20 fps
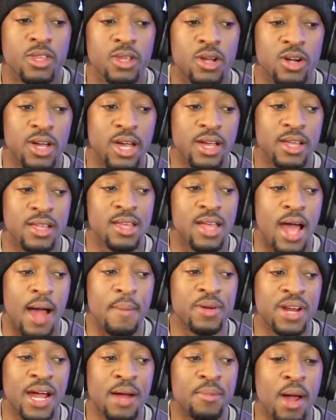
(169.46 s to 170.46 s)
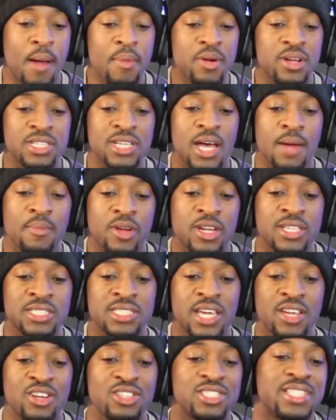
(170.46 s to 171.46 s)
Okay. I'm gonna
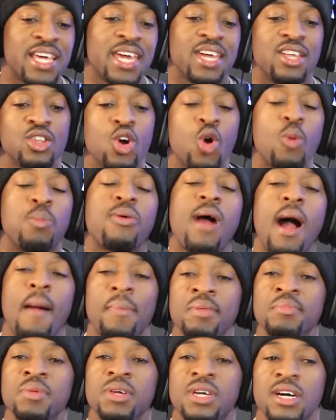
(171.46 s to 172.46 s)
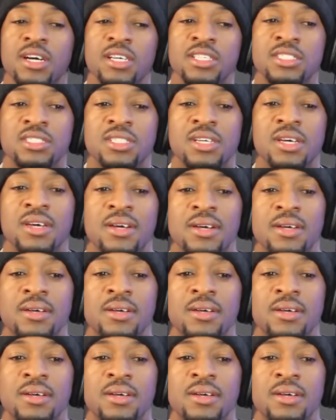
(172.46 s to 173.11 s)
say you're saying no, probably because